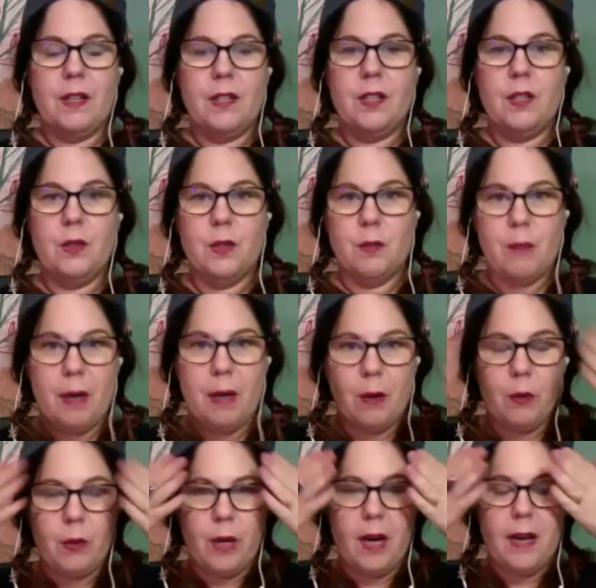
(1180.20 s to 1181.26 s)
to use my
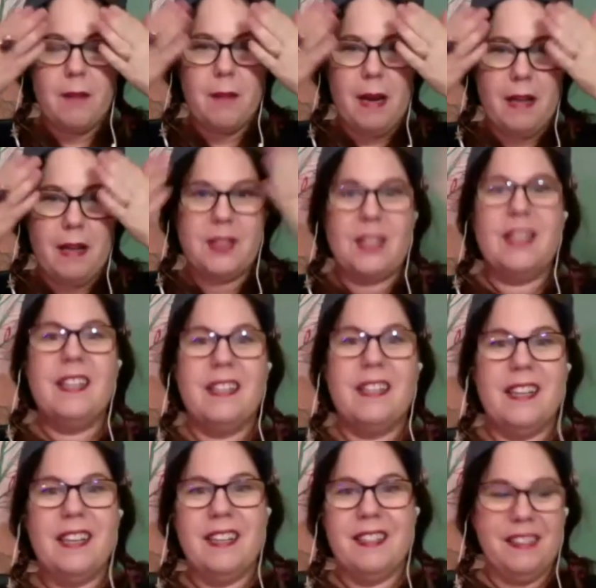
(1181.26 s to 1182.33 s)
own eye mask
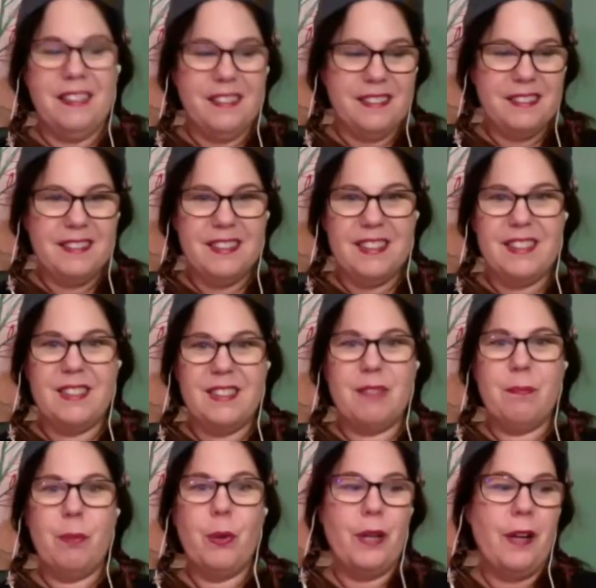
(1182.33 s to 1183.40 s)
and
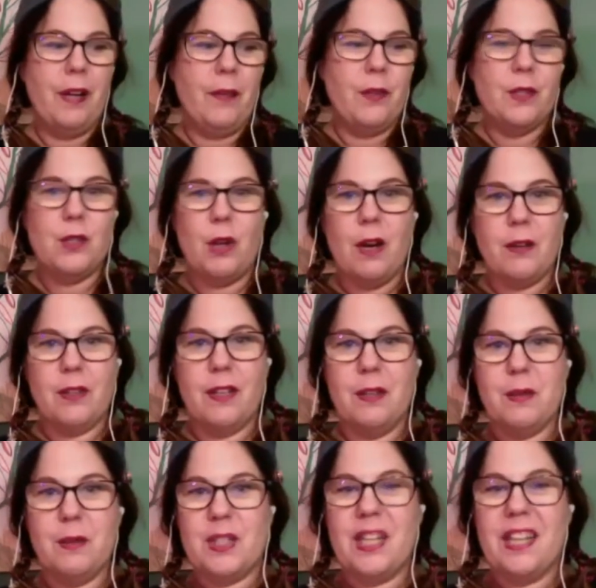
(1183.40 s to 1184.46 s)
put it on the dog that I
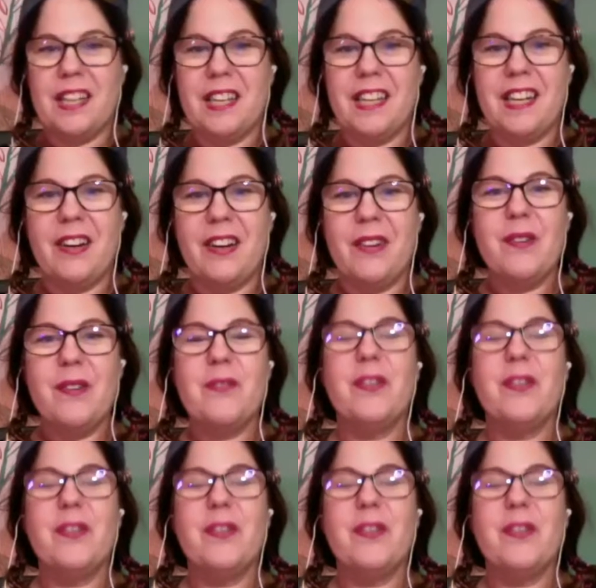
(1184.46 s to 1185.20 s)
was taking care of.